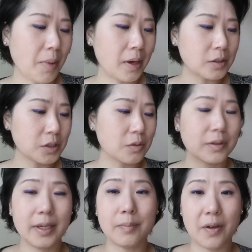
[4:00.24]
I also
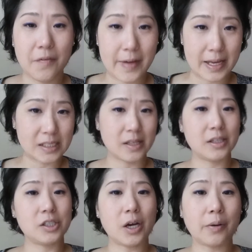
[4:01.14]
clean my face in
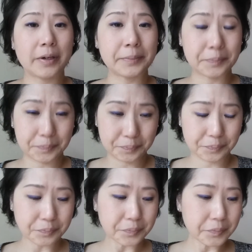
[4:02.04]
the shower,
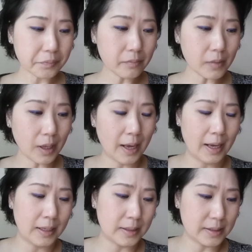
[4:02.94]

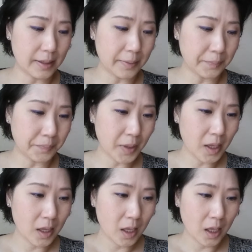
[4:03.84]
and
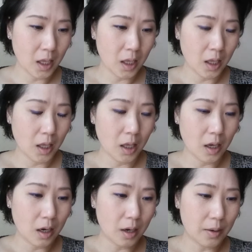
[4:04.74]

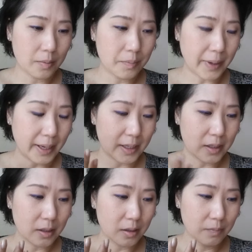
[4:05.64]

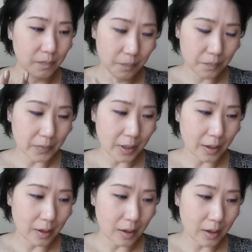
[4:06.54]
but
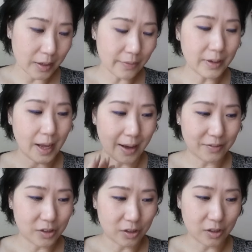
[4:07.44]
even
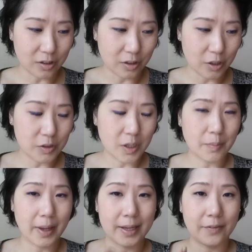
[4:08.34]
after
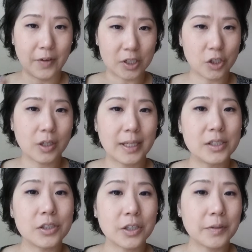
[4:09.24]
using my facial
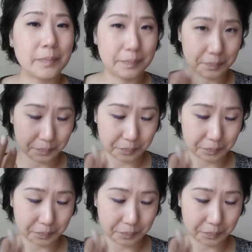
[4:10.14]
cleanser,